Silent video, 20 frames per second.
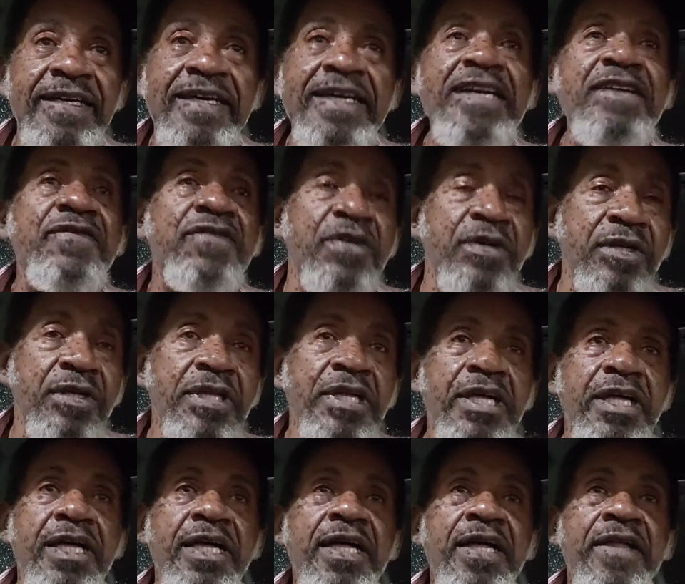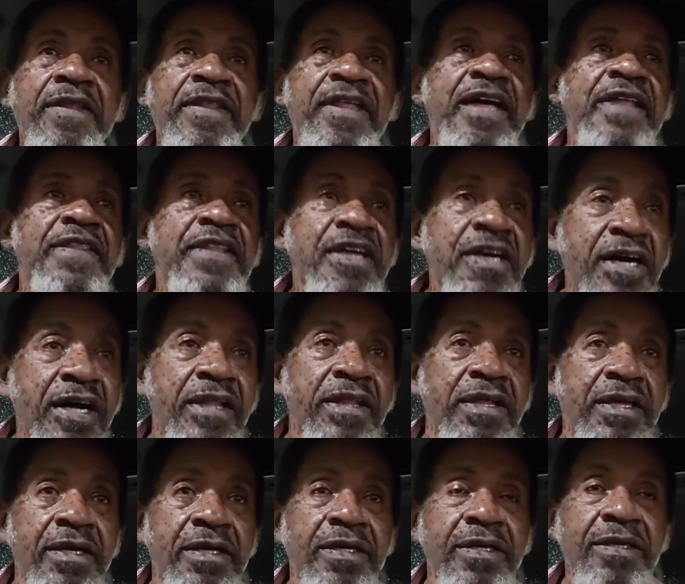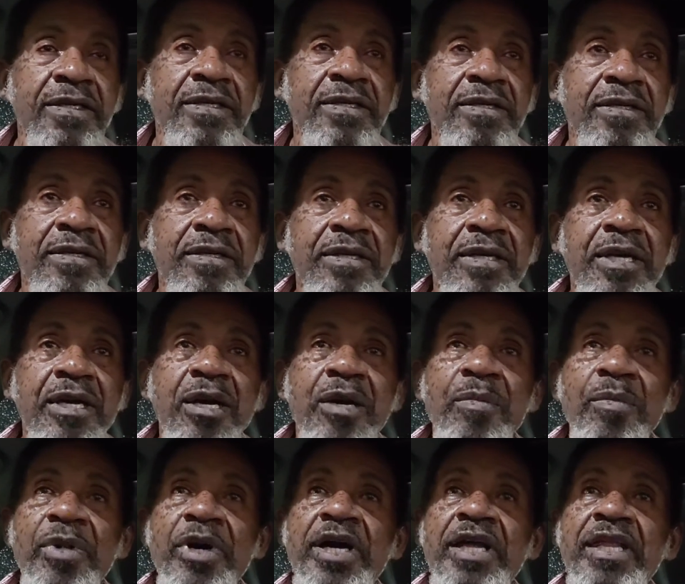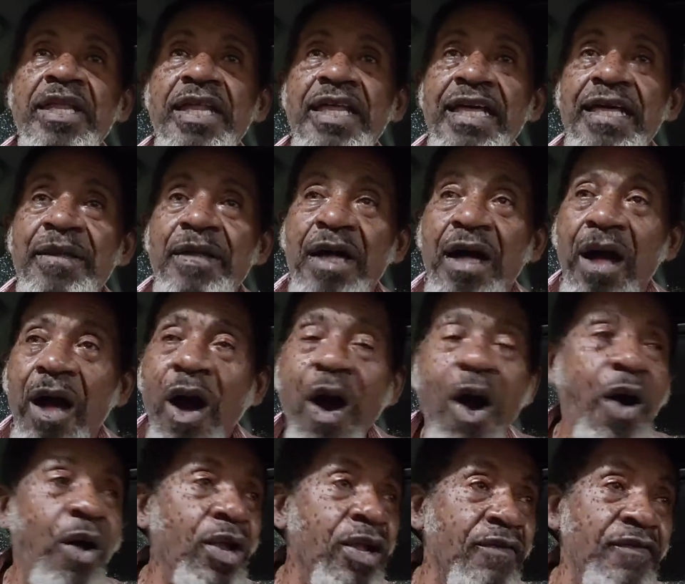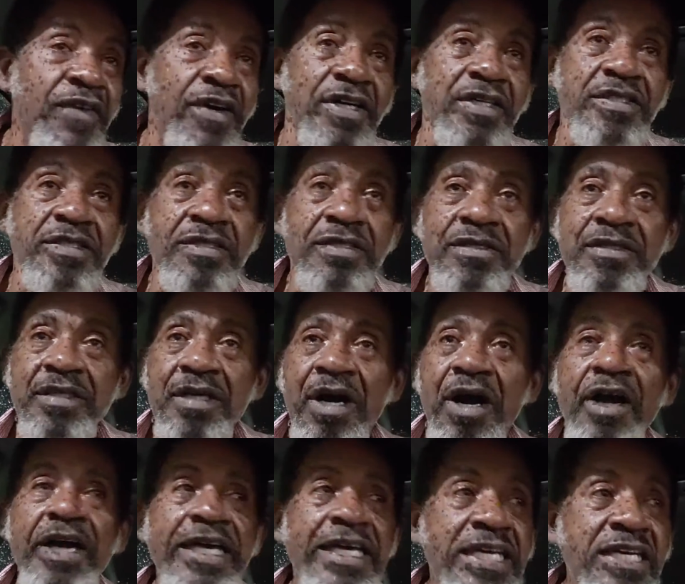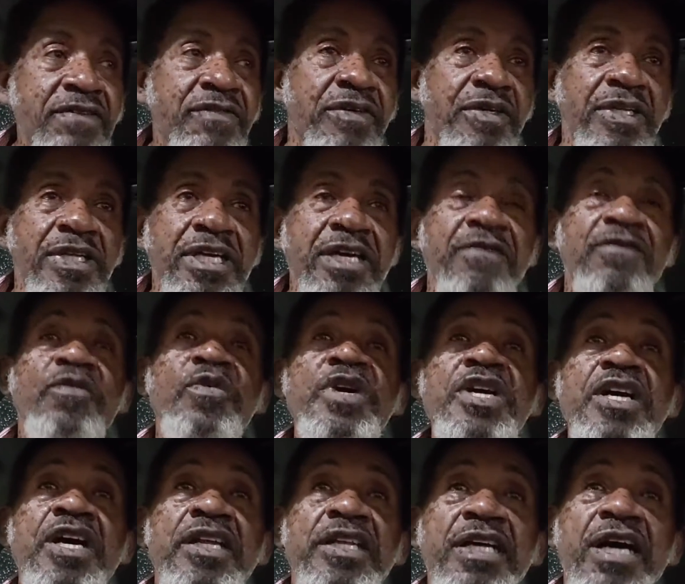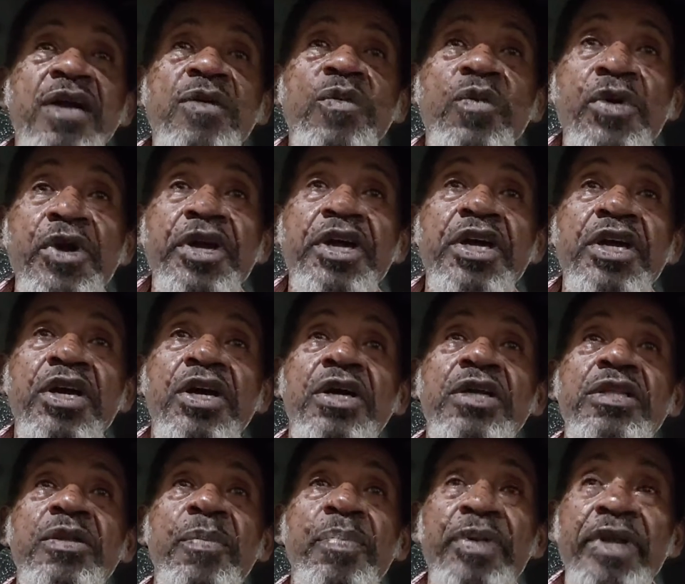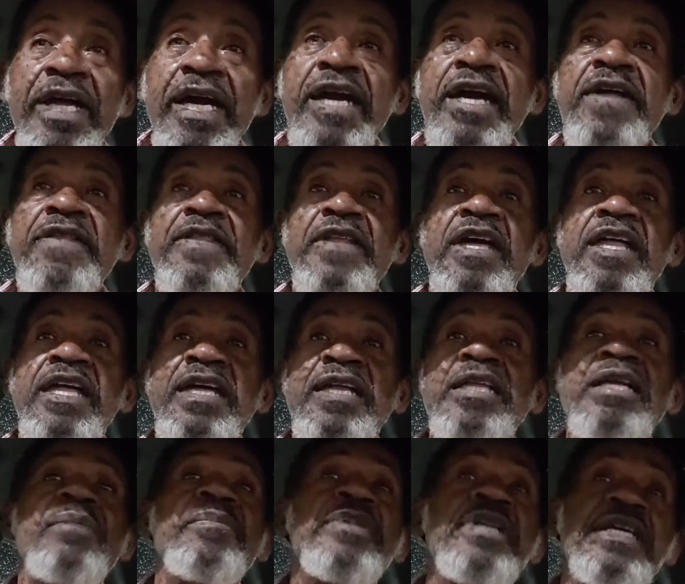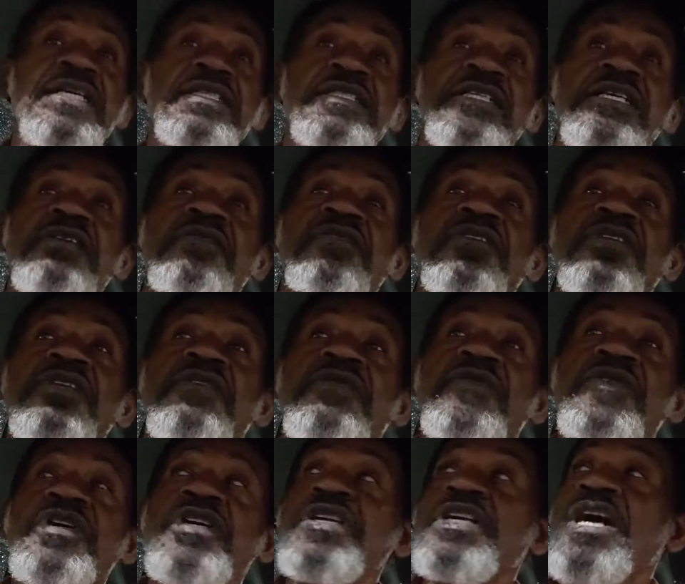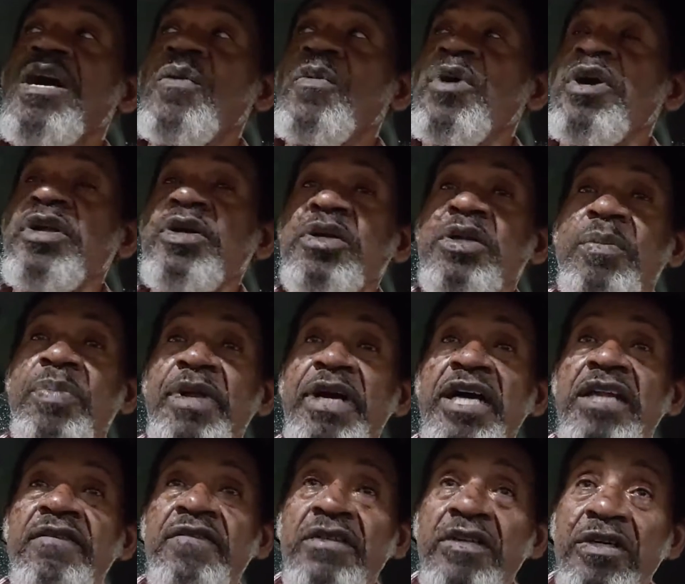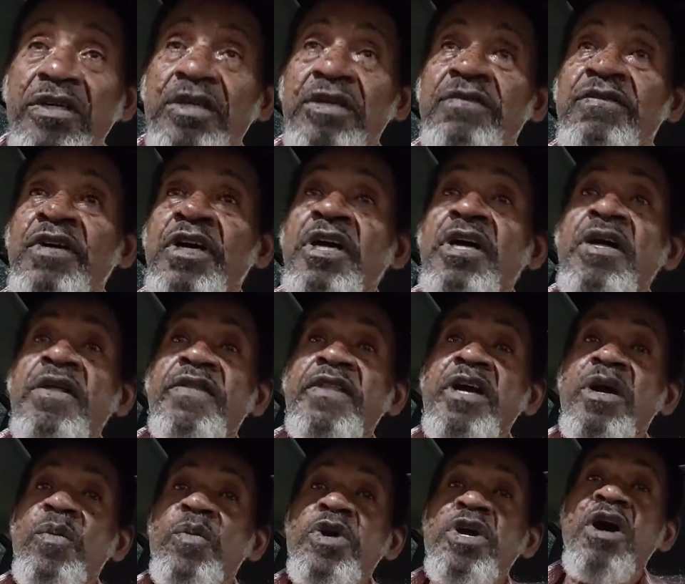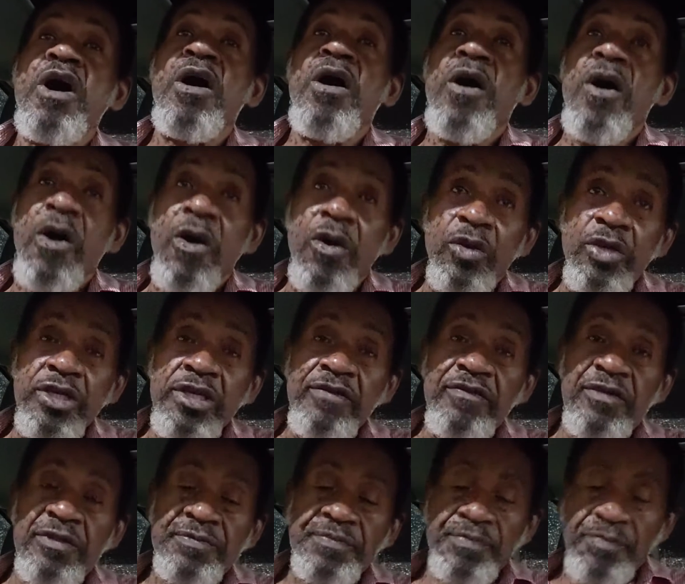evil than the other. But all of us are evil, if we are not working on the plan that eliminates evil, if we're not working on the plan of love, then we are all evil.